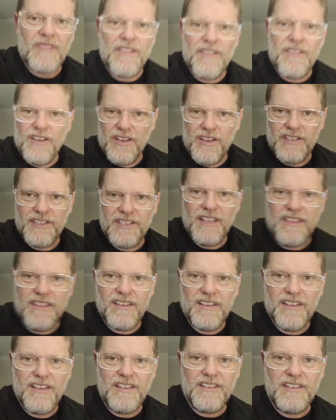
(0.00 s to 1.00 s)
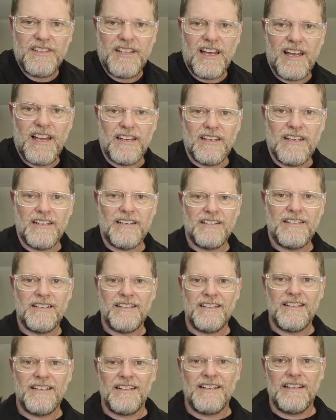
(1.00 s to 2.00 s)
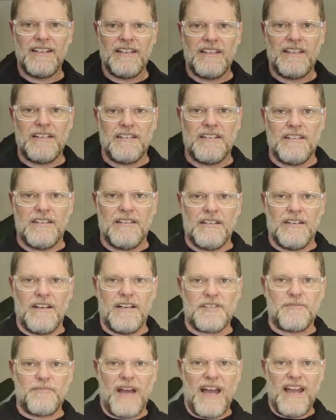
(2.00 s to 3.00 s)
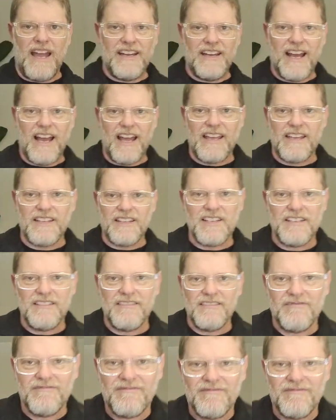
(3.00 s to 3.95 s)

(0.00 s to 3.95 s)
Thirsty Thursday. Oh, it's payday, is it?